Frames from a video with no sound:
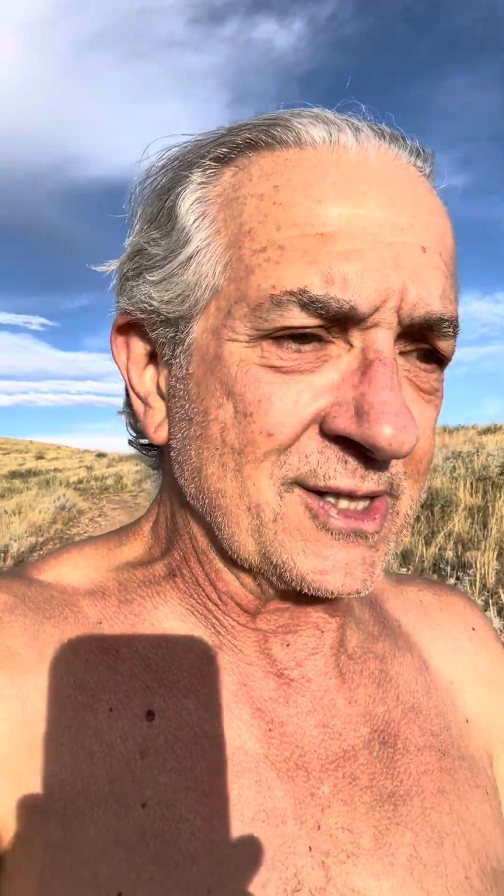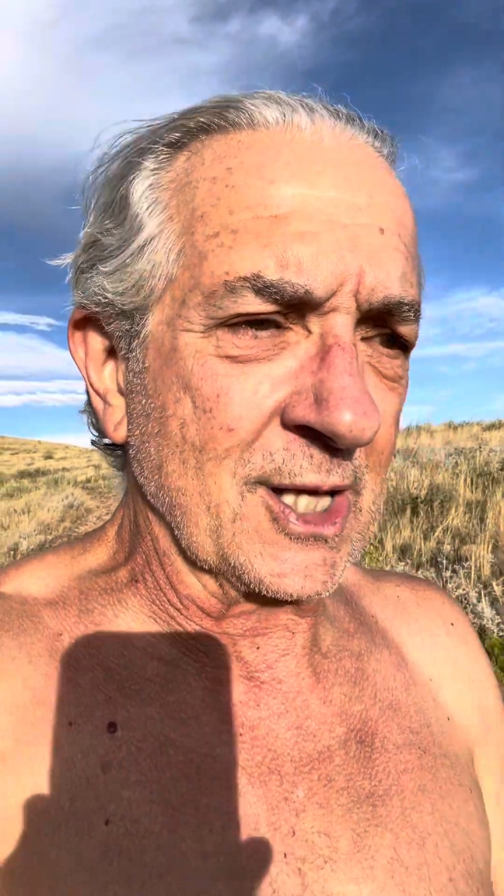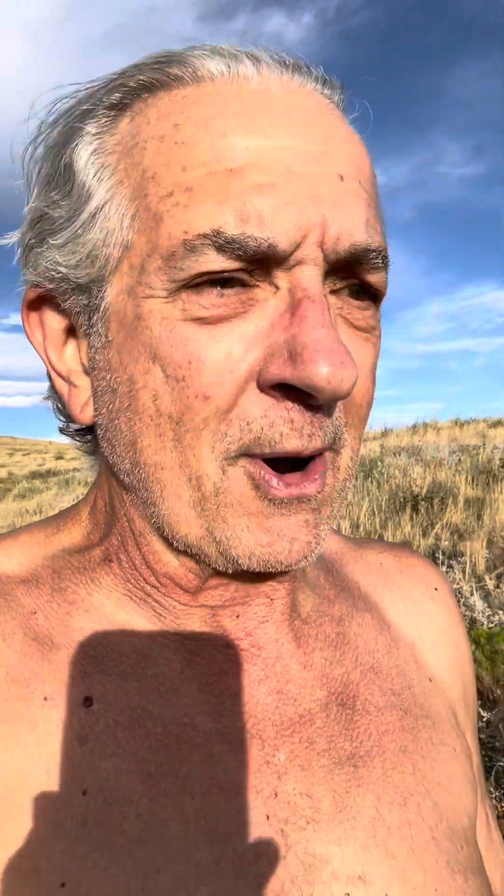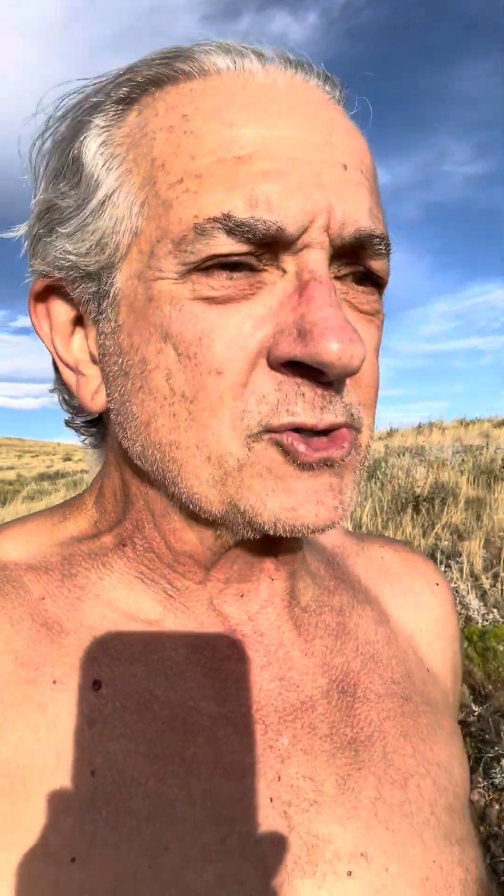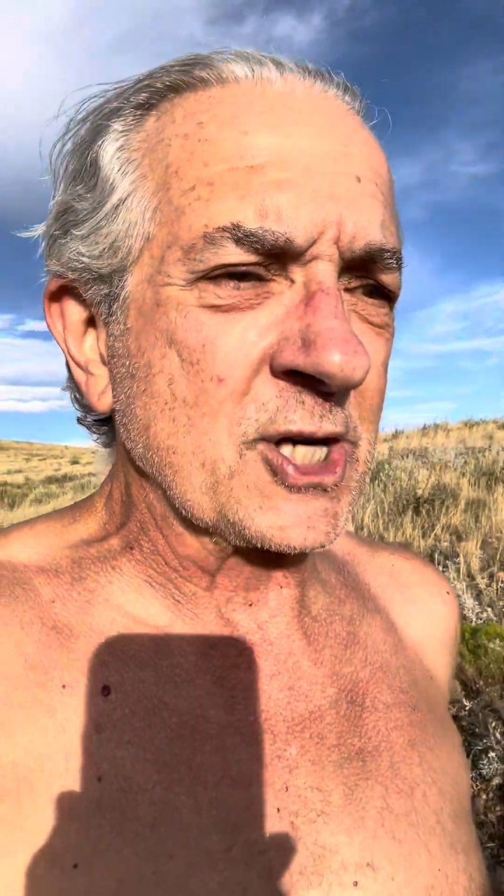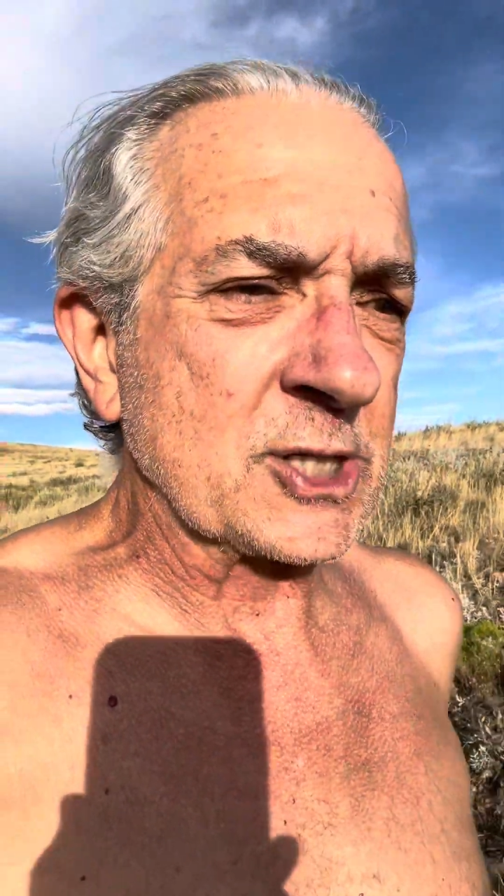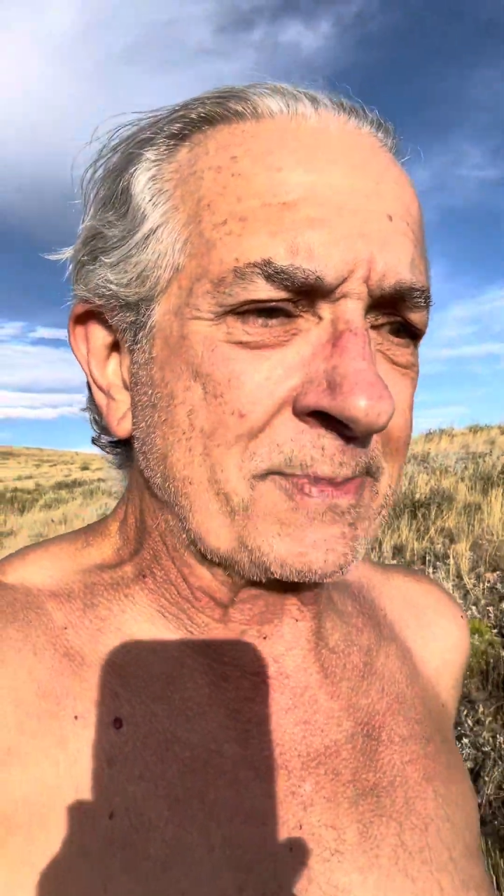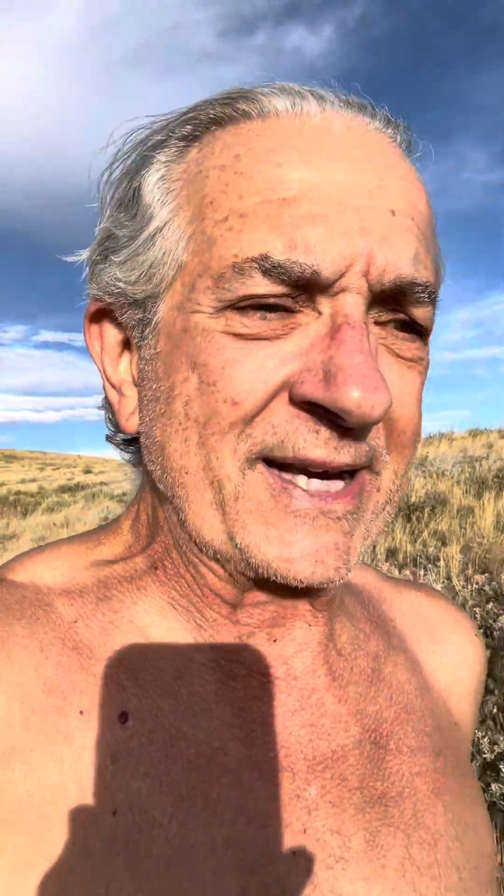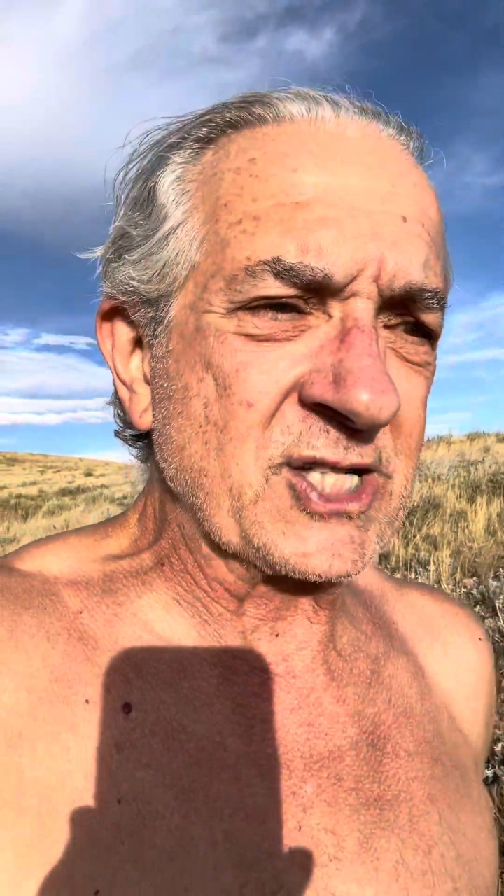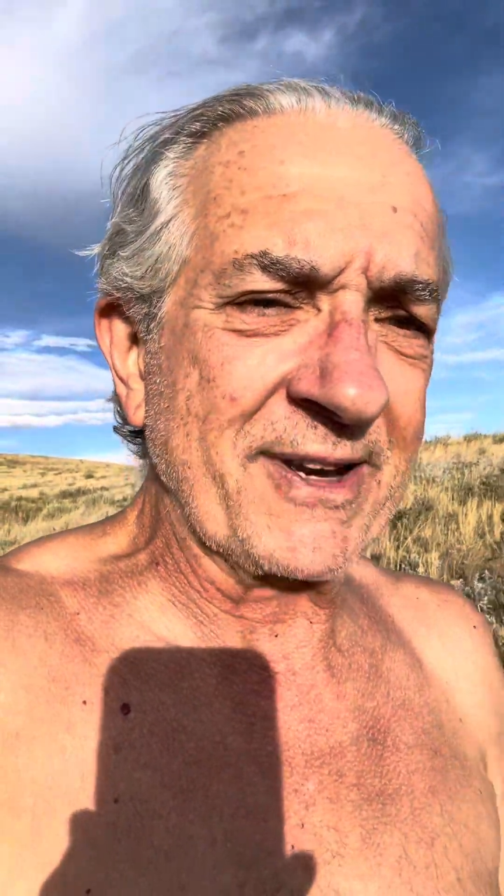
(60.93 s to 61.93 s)
the most
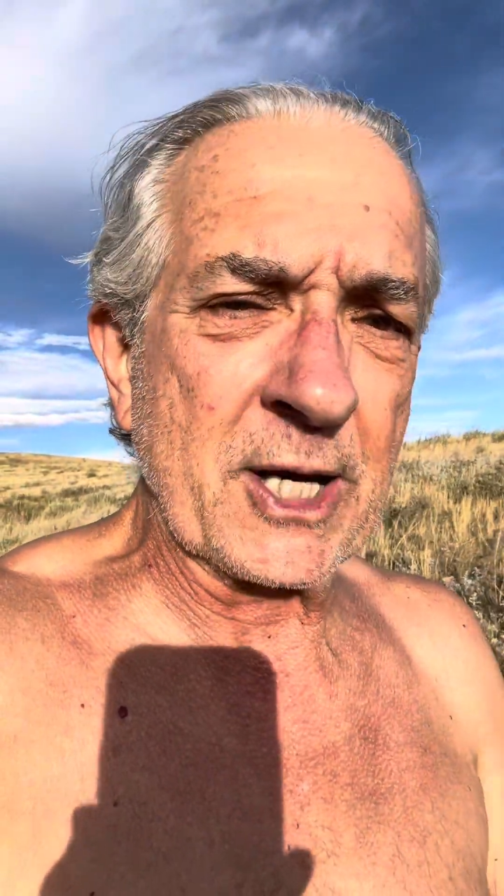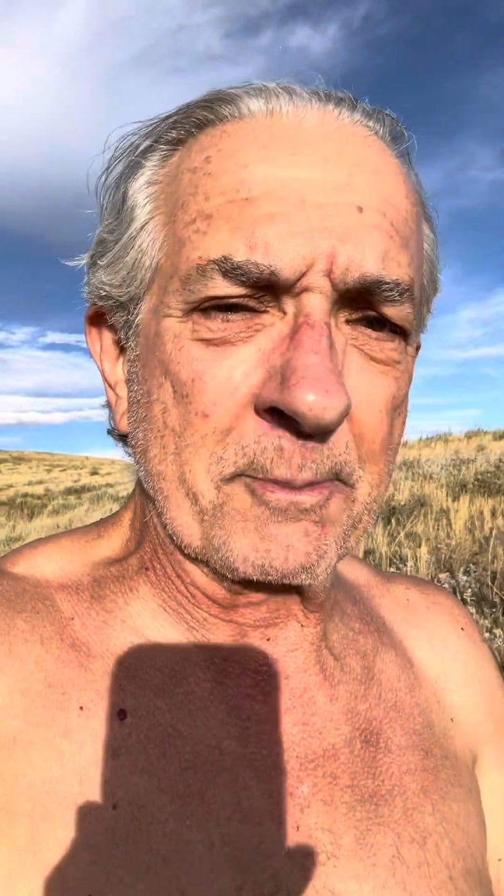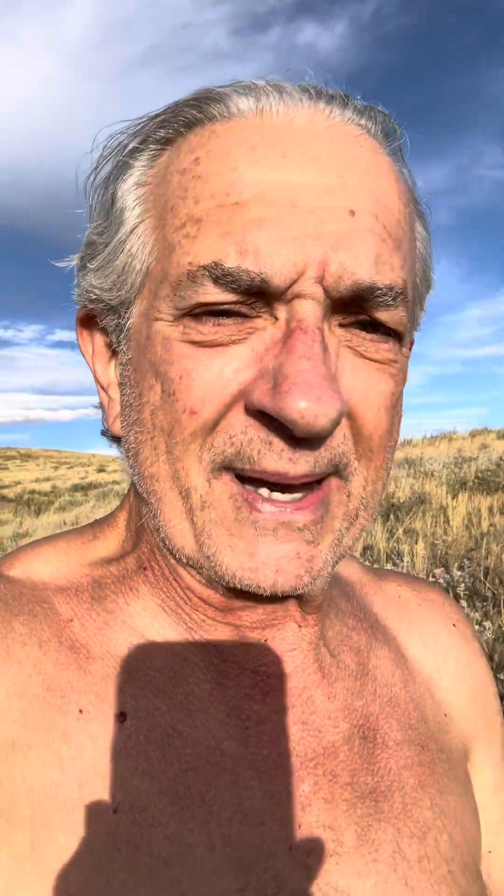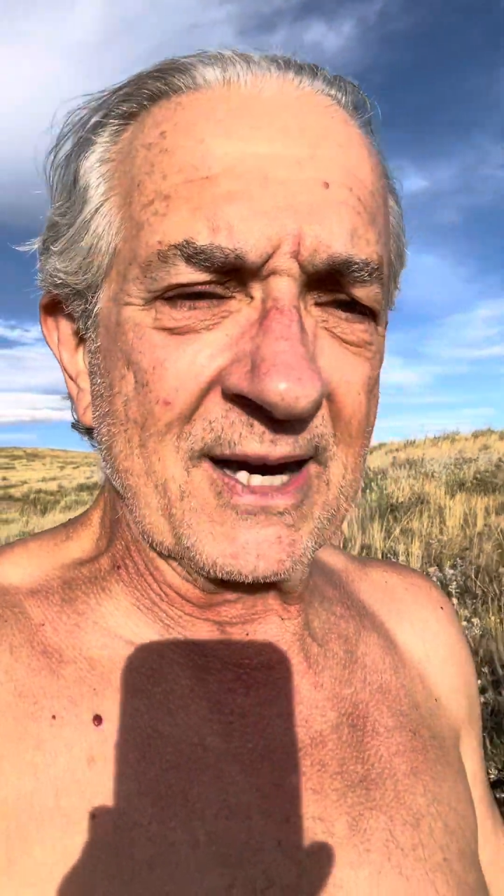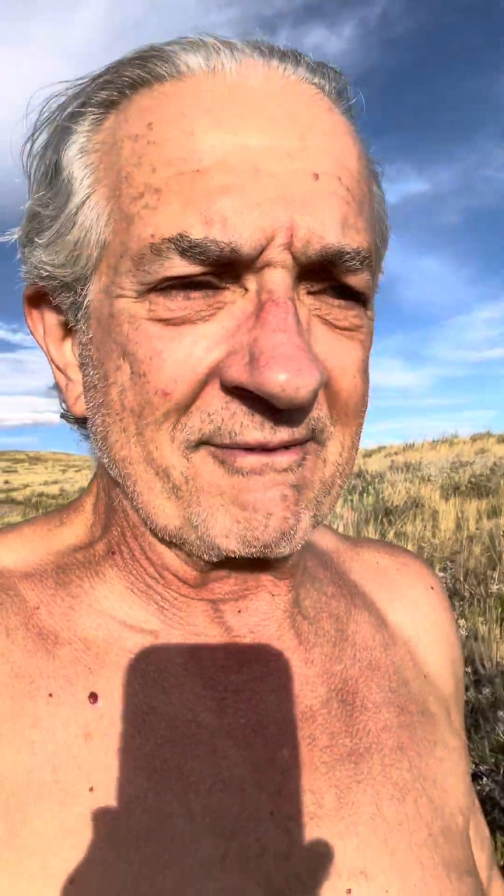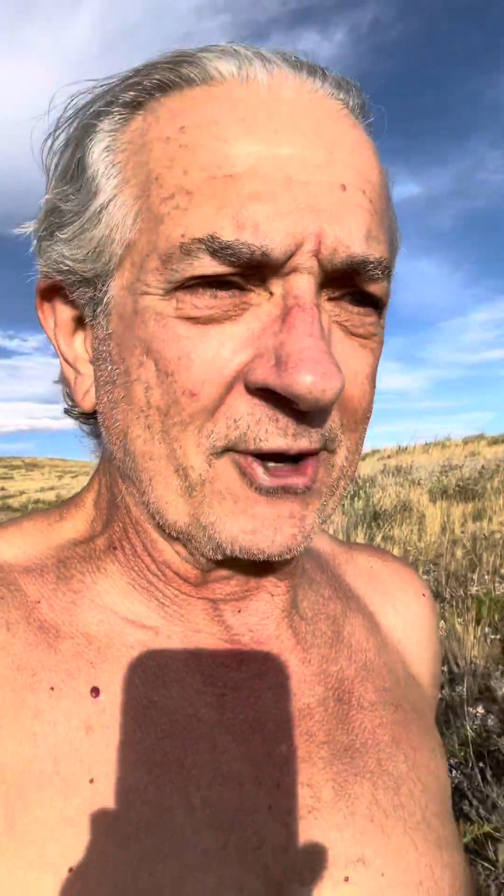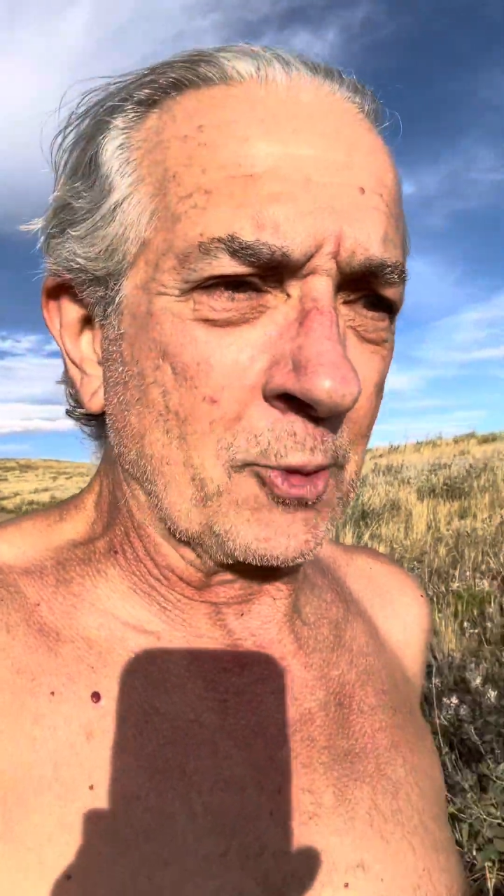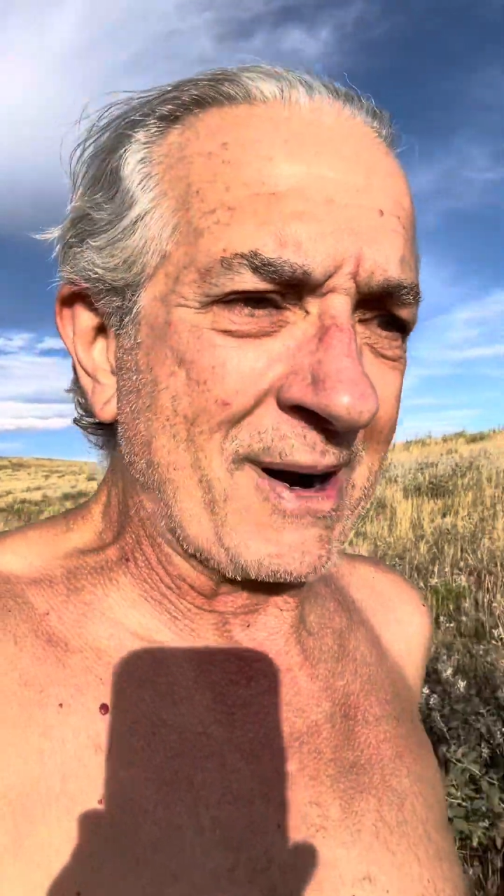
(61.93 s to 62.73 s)
expensive independent film